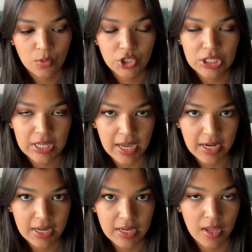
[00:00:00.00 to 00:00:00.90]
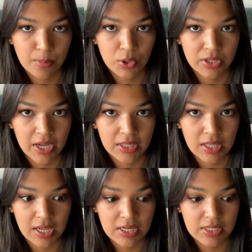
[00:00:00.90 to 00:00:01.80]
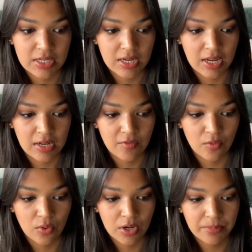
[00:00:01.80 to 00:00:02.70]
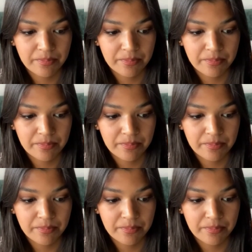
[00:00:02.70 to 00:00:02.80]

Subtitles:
where she died on April 9th, 1884.